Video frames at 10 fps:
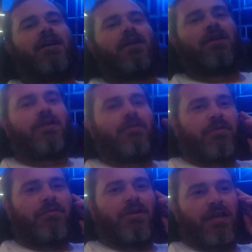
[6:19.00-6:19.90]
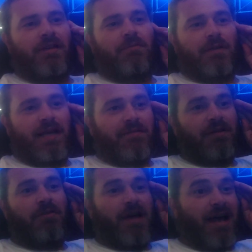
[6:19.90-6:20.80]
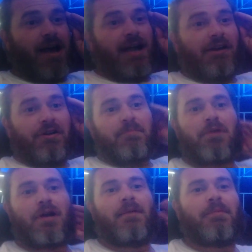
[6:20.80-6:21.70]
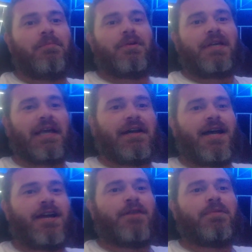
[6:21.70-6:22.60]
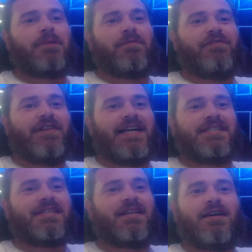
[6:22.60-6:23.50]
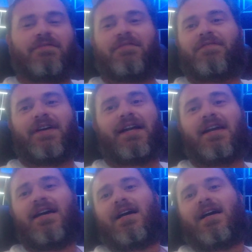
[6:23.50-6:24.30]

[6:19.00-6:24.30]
We have a hiring problem. We can't hire people fast enough. In fact,